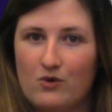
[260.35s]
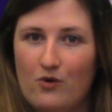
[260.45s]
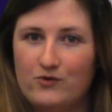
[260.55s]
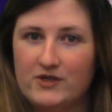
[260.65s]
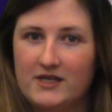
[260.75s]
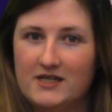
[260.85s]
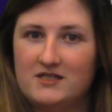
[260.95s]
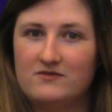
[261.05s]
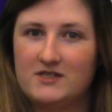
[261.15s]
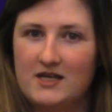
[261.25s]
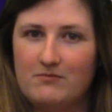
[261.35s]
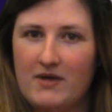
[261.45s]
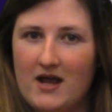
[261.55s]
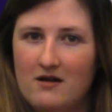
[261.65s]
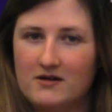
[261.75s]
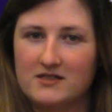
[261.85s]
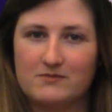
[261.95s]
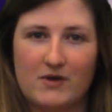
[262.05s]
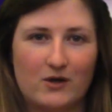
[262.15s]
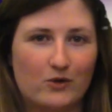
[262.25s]
all the kids of dead parents,
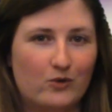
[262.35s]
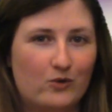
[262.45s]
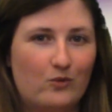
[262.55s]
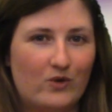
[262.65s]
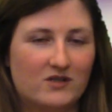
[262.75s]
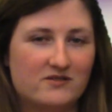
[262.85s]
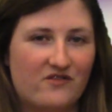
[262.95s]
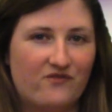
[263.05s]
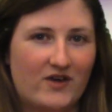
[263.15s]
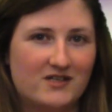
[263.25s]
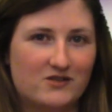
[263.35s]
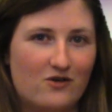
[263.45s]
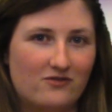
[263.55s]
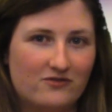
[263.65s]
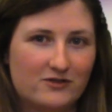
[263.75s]
but who wins the face-off?